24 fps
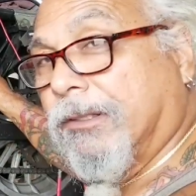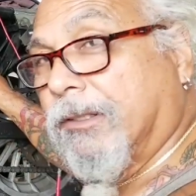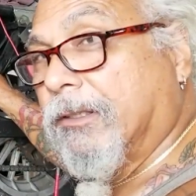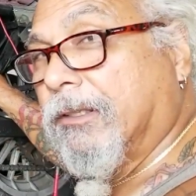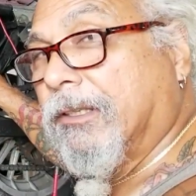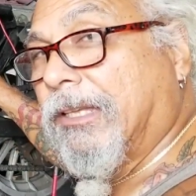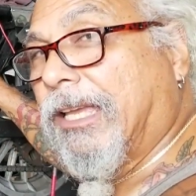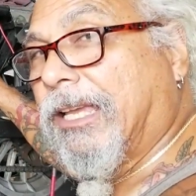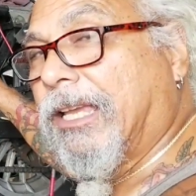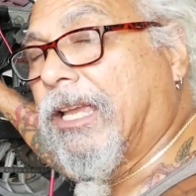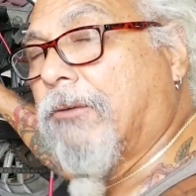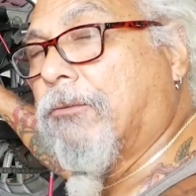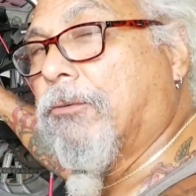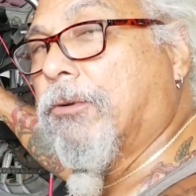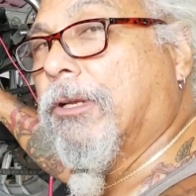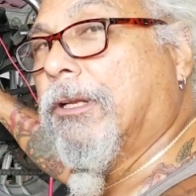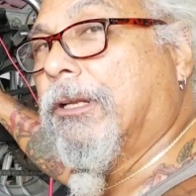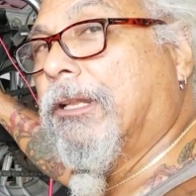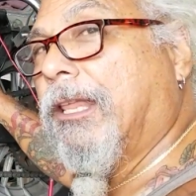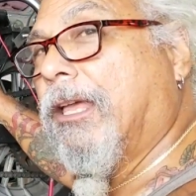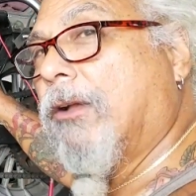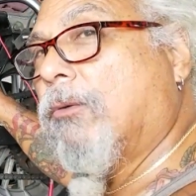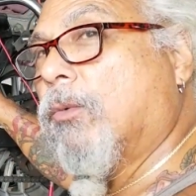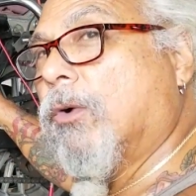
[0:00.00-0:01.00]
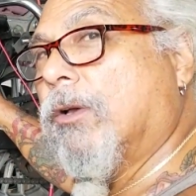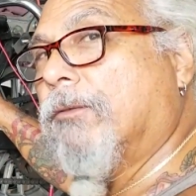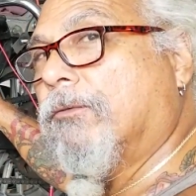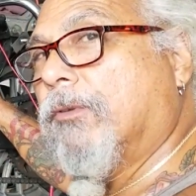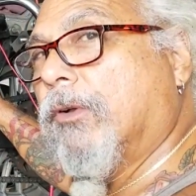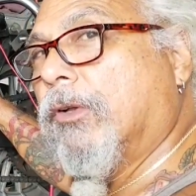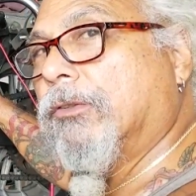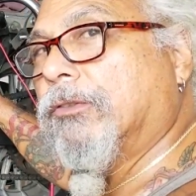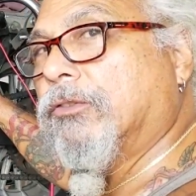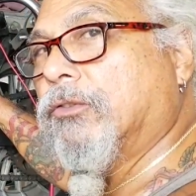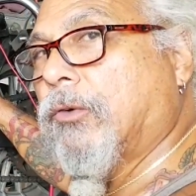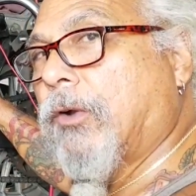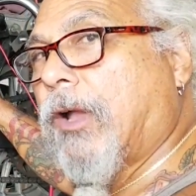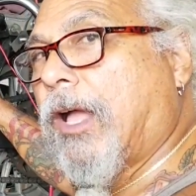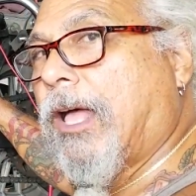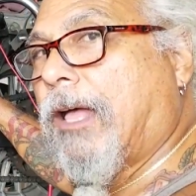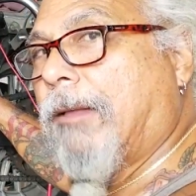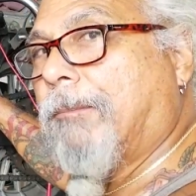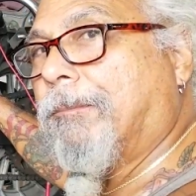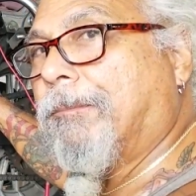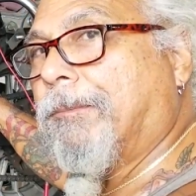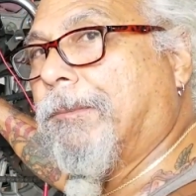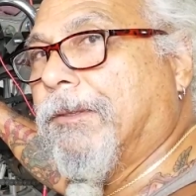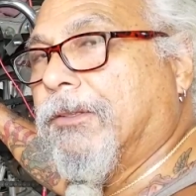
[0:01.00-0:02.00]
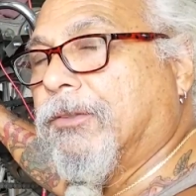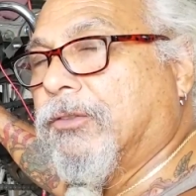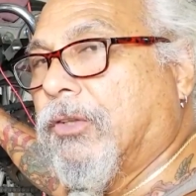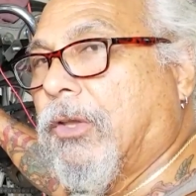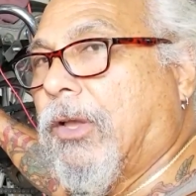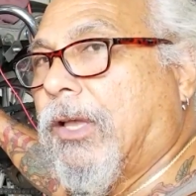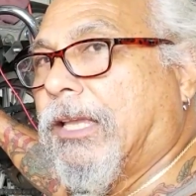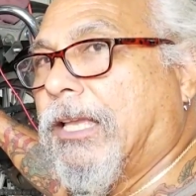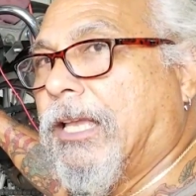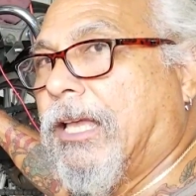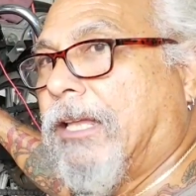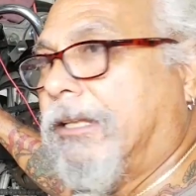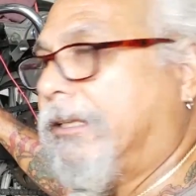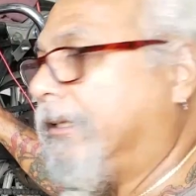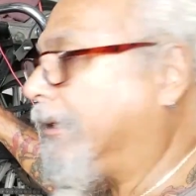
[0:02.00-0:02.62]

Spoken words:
I got rid of that 1 volt drop. So I got